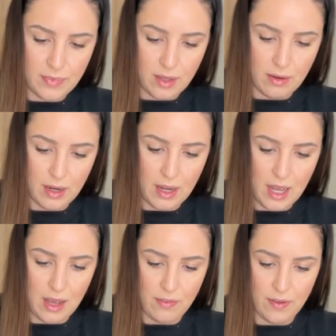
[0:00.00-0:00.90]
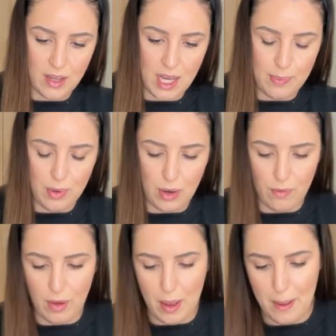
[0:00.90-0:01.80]
All right, half a cup
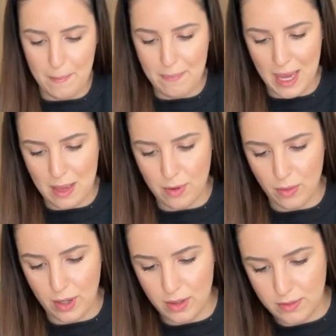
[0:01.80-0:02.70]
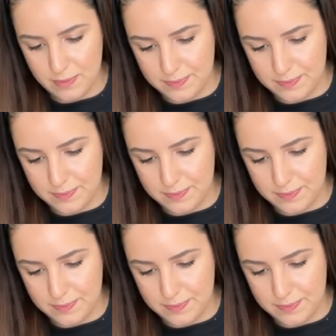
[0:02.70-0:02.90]
of baby oil.